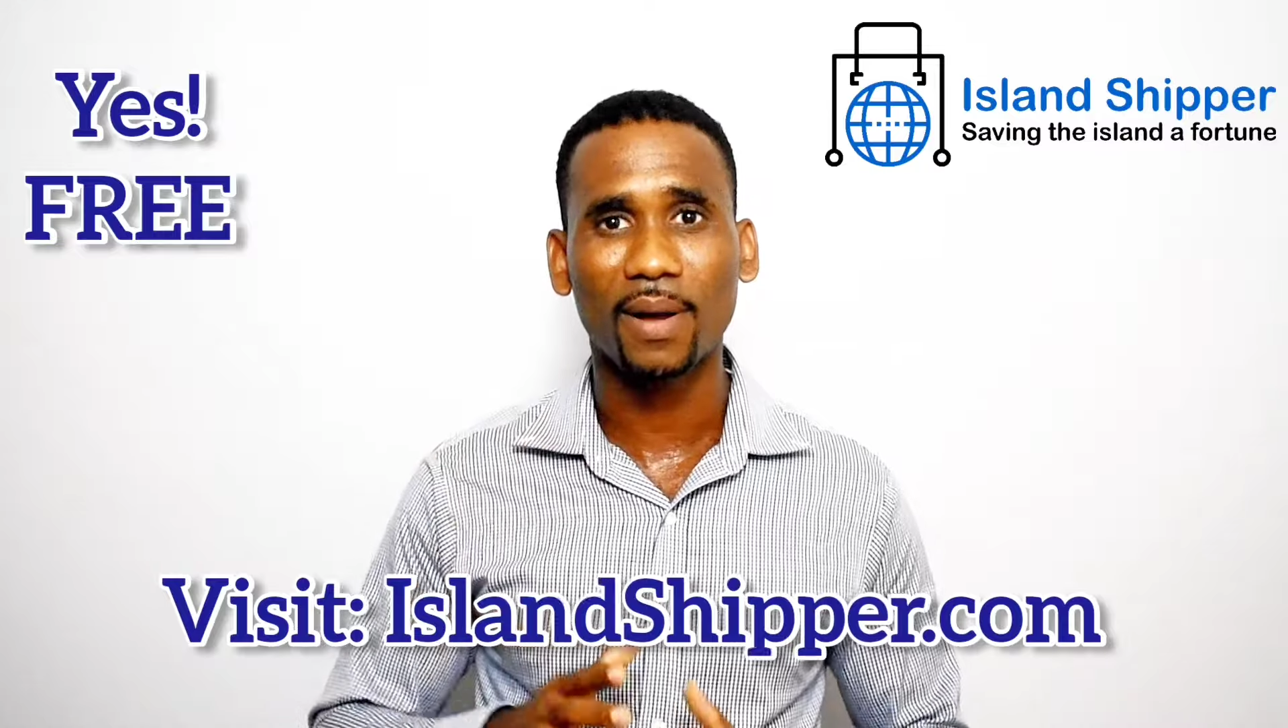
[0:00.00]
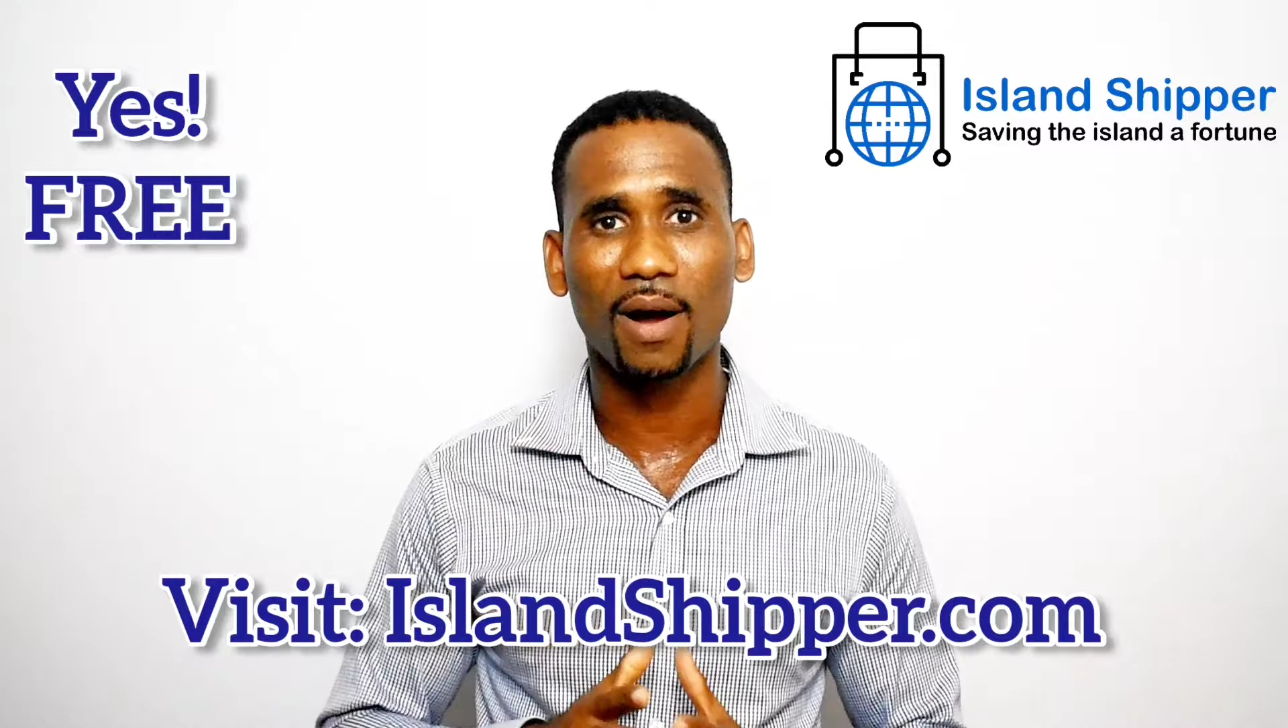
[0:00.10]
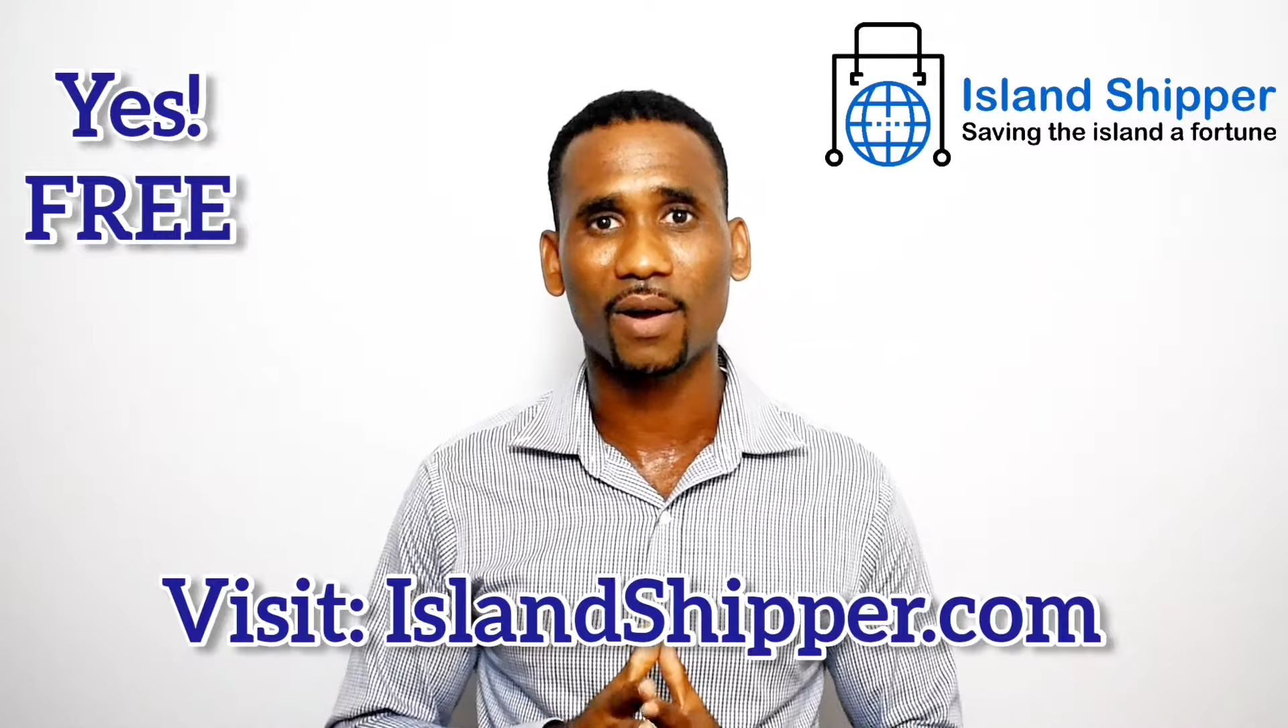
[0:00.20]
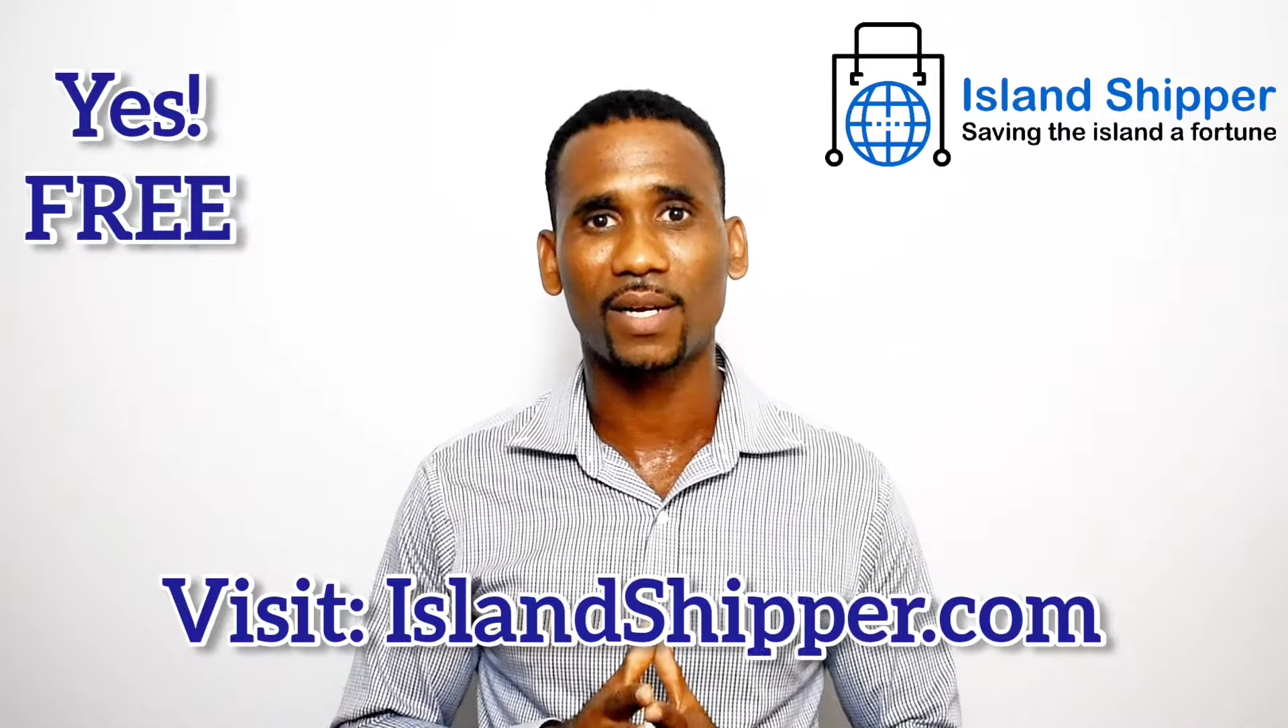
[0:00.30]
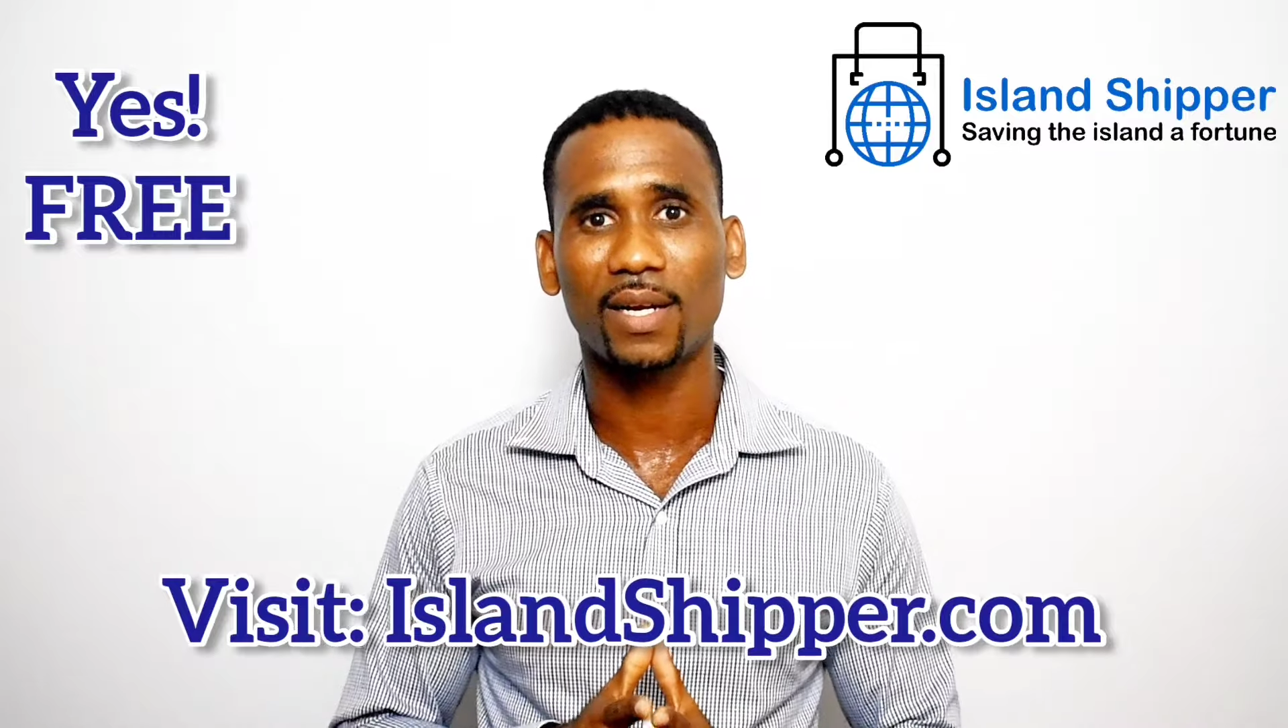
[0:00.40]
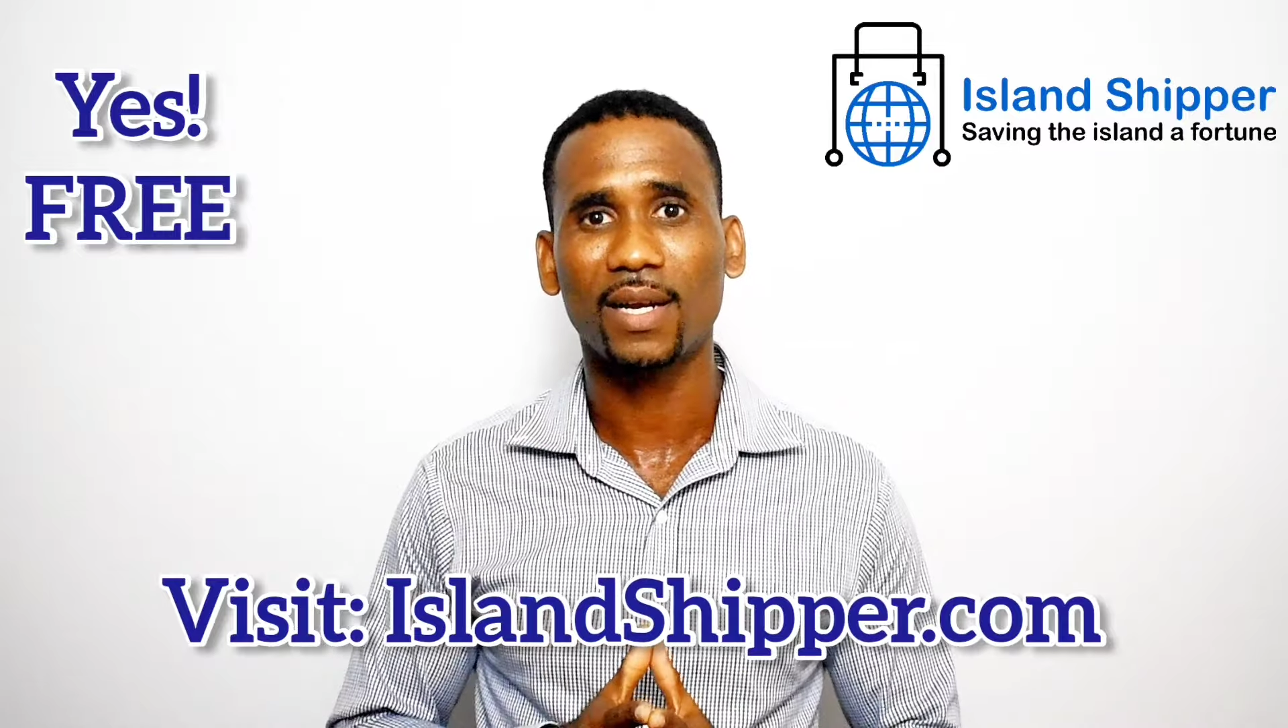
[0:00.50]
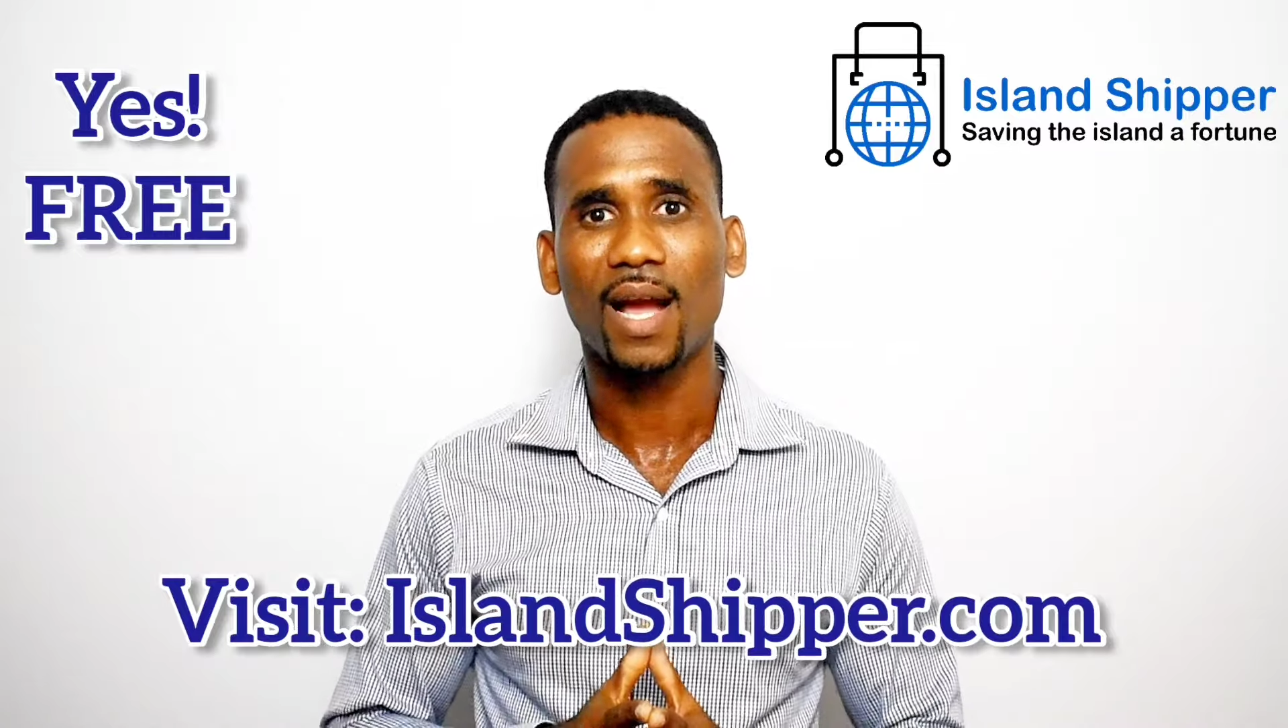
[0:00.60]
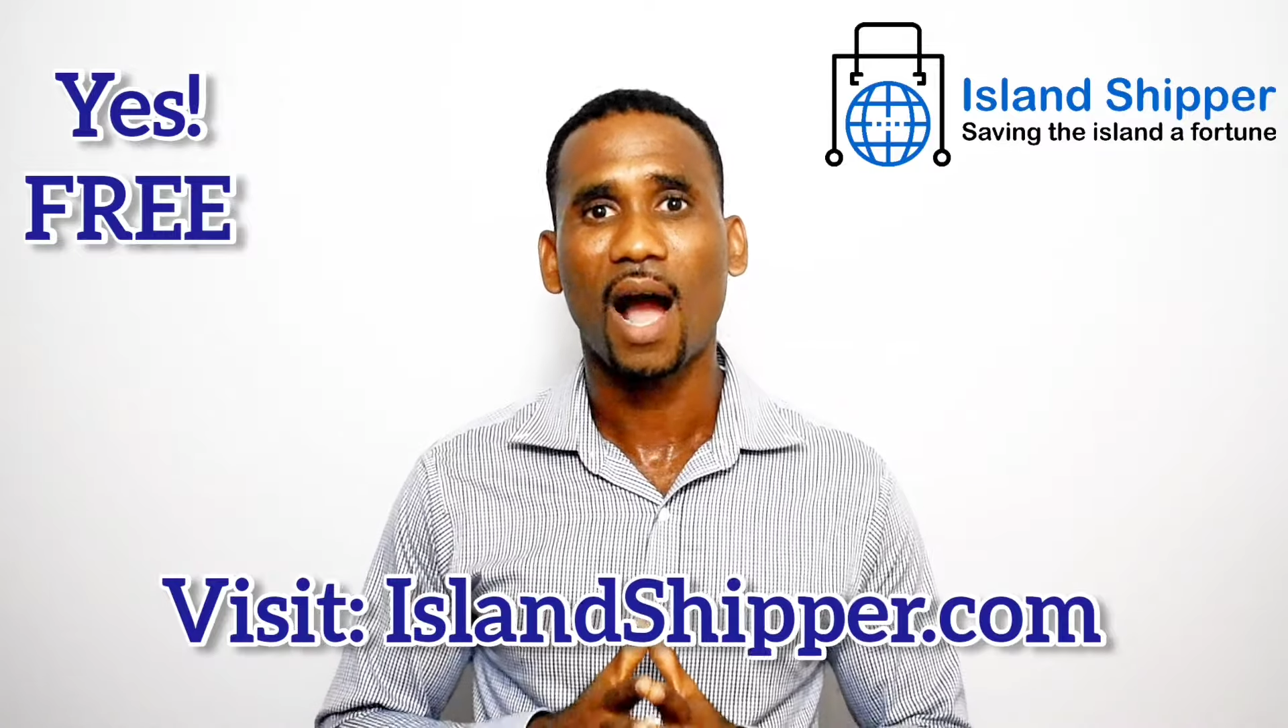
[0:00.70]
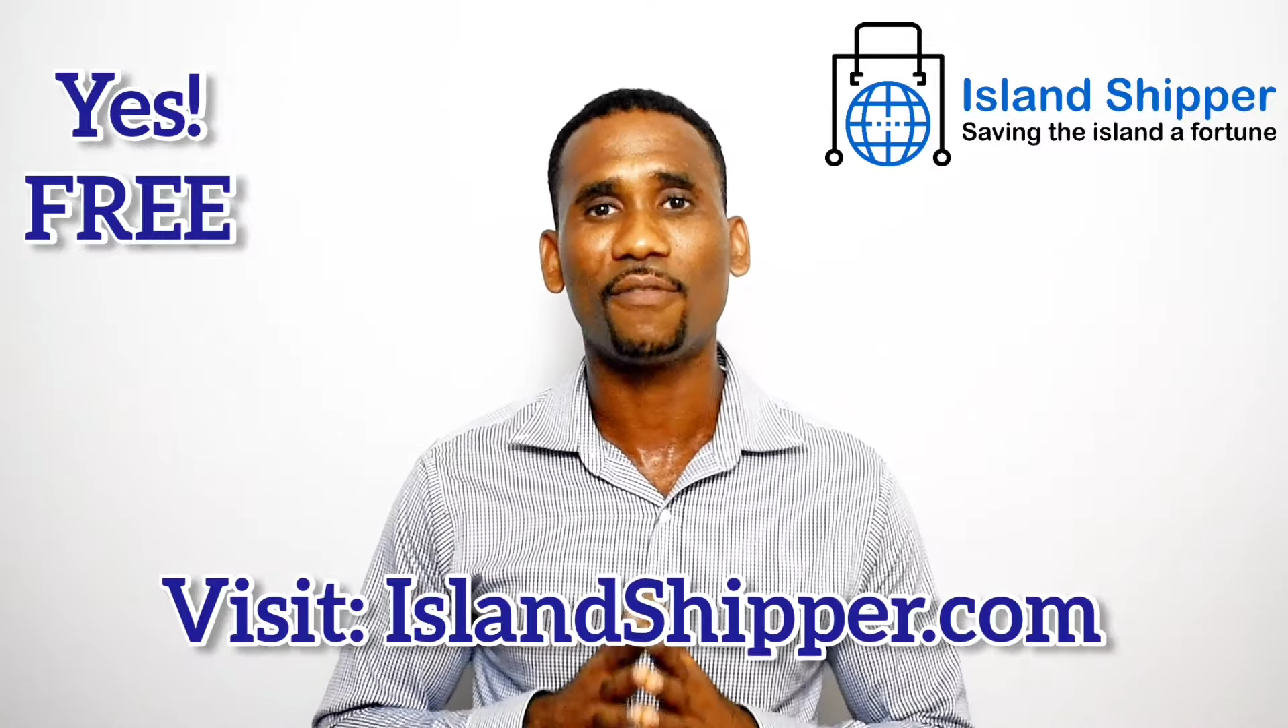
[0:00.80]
corner